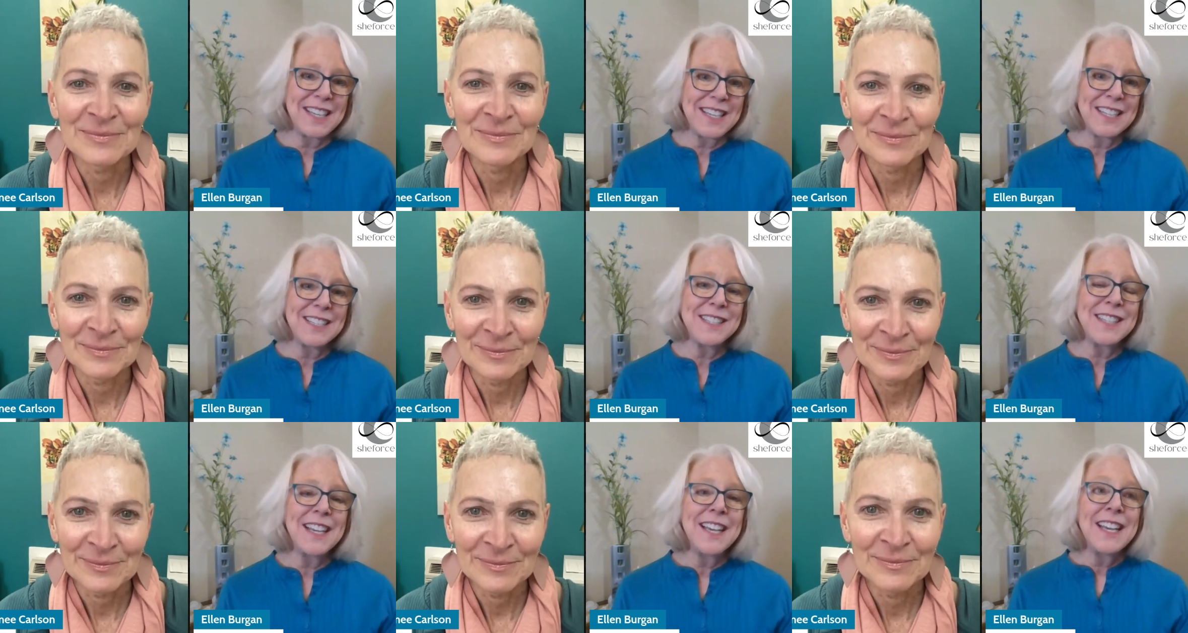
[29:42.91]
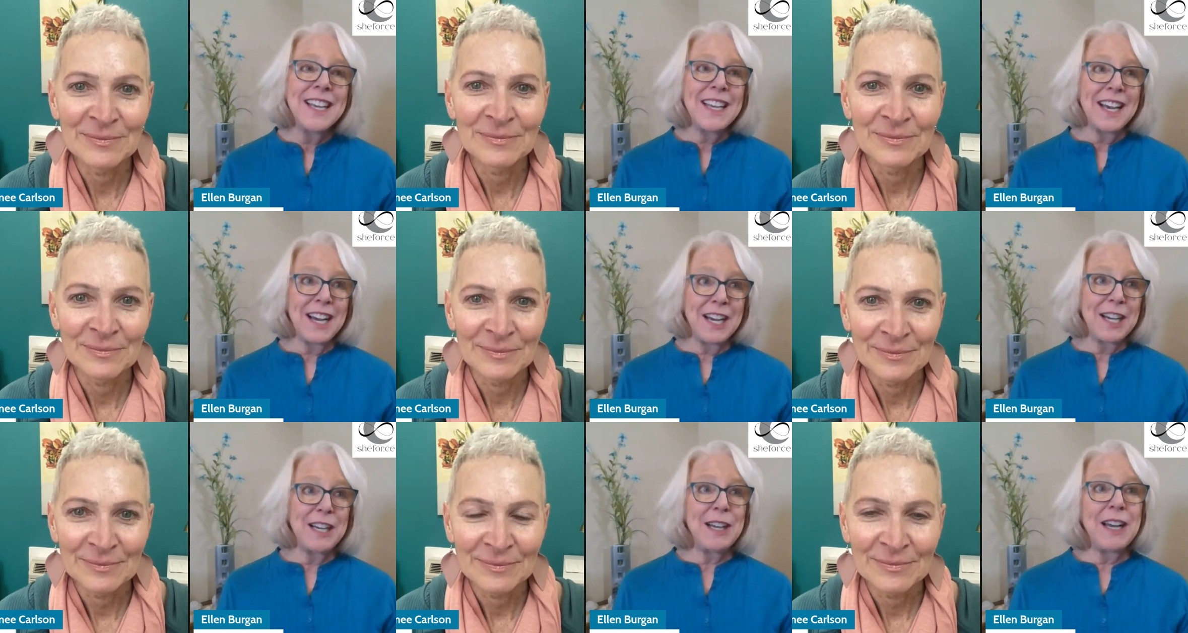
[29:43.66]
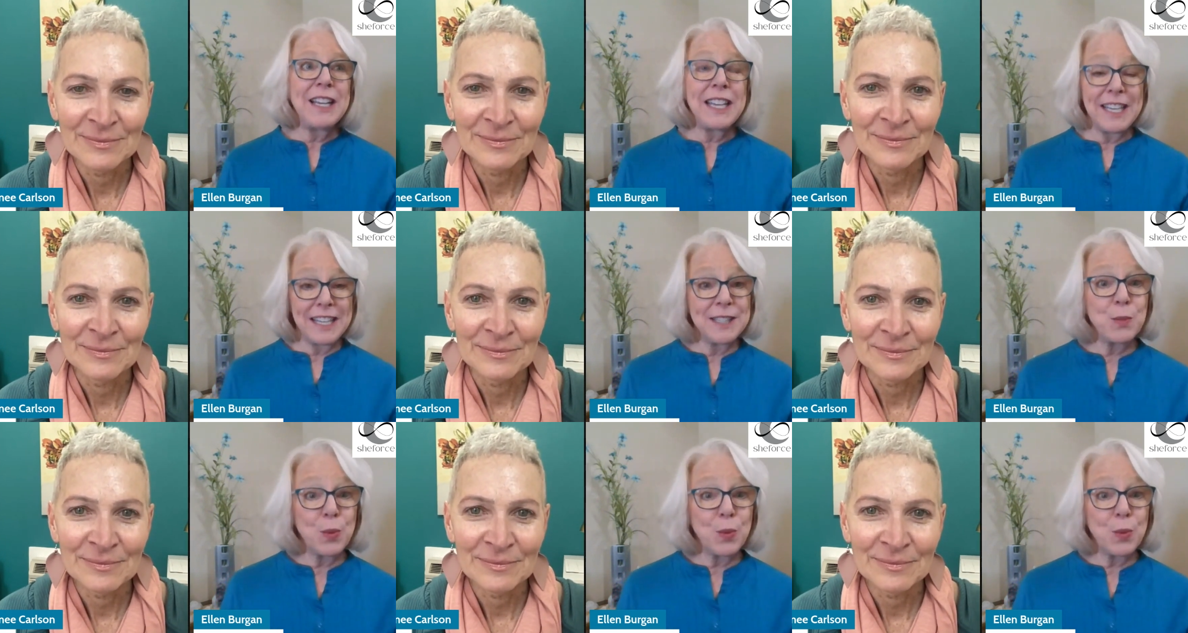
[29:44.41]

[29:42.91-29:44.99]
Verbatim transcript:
Speaker 1: it is uh, it is